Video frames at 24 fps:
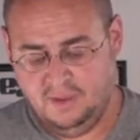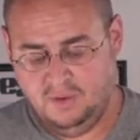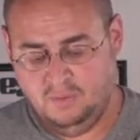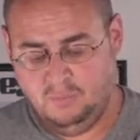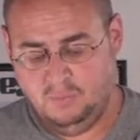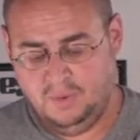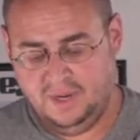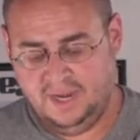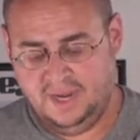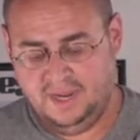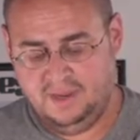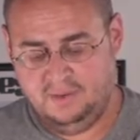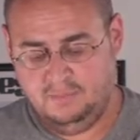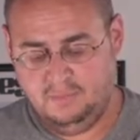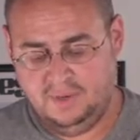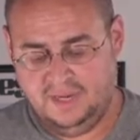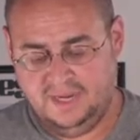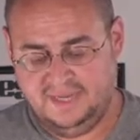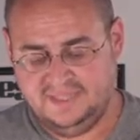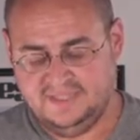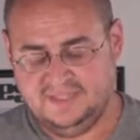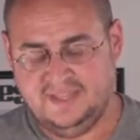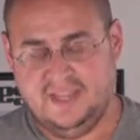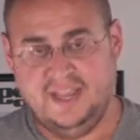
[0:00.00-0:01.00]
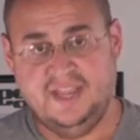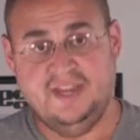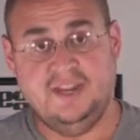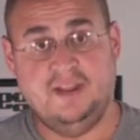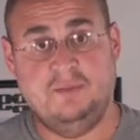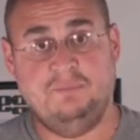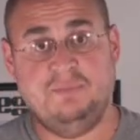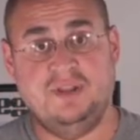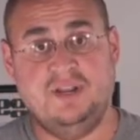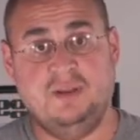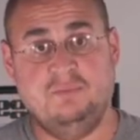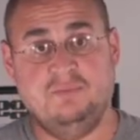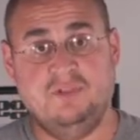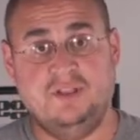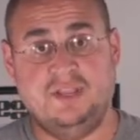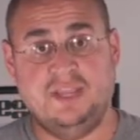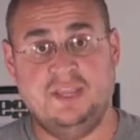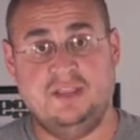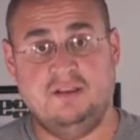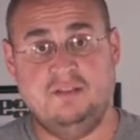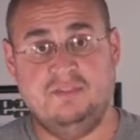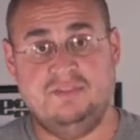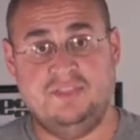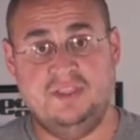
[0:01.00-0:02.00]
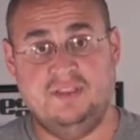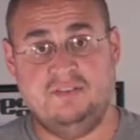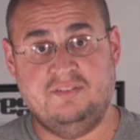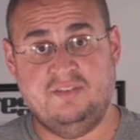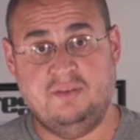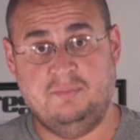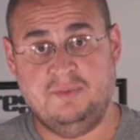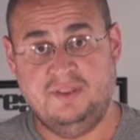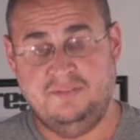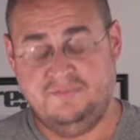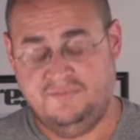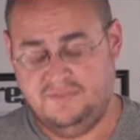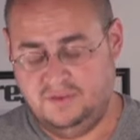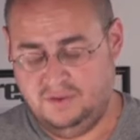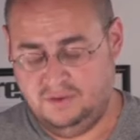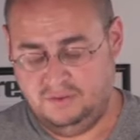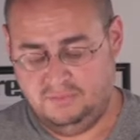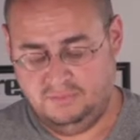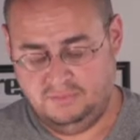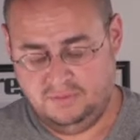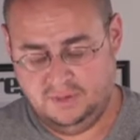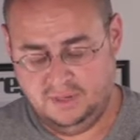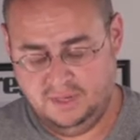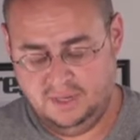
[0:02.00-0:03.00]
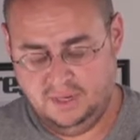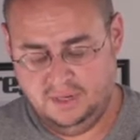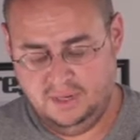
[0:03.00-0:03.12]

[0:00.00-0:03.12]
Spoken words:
when I slide up and I'm looking on things on my phone,